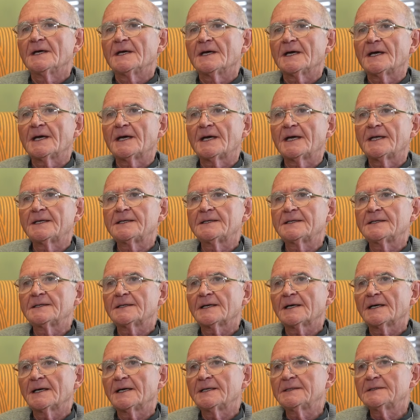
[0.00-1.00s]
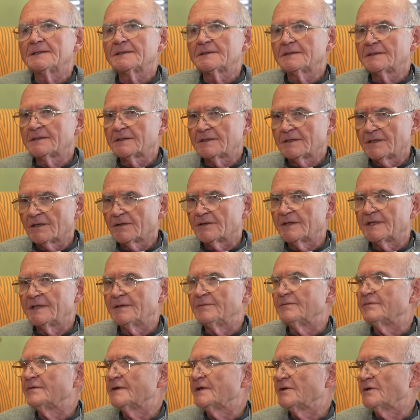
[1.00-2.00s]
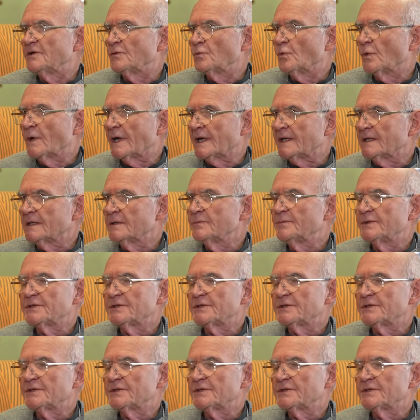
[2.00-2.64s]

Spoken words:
And I didn't know him very well,